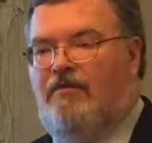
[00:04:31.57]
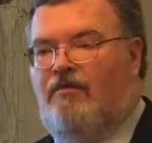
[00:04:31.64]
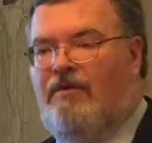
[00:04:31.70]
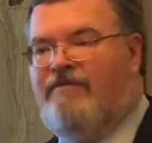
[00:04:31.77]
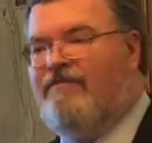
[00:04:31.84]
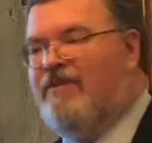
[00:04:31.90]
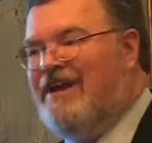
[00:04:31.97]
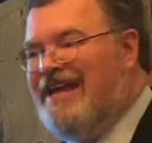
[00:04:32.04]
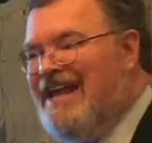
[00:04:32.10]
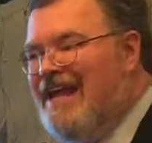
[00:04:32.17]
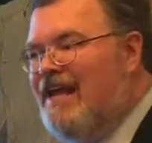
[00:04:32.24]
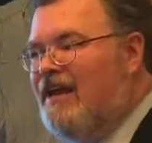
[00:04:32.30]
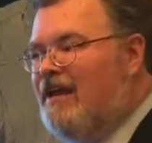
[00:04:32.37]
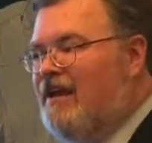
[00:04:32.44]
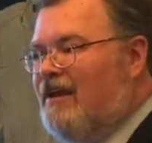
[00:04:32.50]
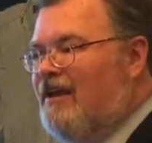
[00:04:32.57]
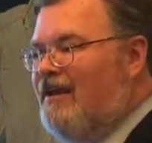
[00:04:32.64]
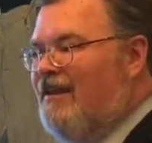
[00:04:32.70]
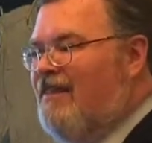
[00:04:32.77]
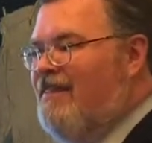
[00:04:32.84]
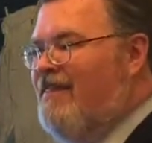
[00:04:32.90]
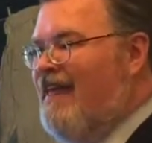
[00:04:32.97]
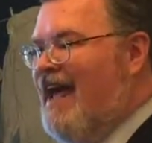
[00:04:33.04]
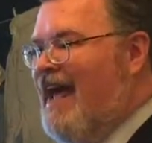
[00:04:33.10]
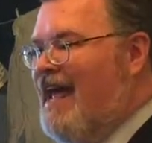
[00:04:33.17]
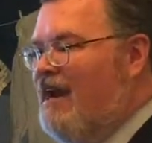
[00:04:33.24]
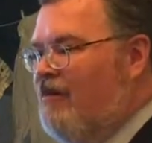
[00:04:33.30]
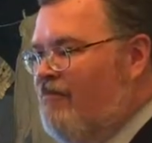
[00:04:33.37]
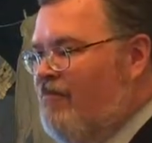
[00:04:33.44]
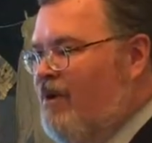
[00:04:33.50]
We forget
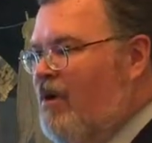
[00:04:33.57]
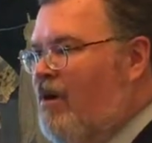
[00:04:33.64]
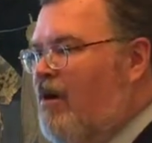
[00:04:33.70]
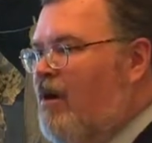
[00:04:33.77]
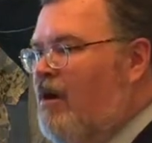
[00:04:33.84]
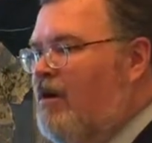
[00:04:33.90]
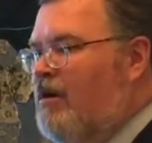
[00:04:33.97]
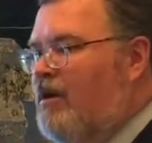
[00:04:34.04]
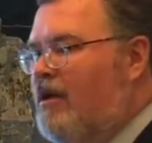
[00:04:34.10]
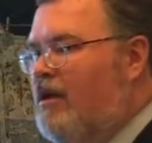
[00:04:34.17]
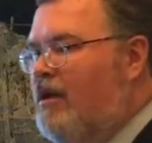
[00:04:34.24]
that part.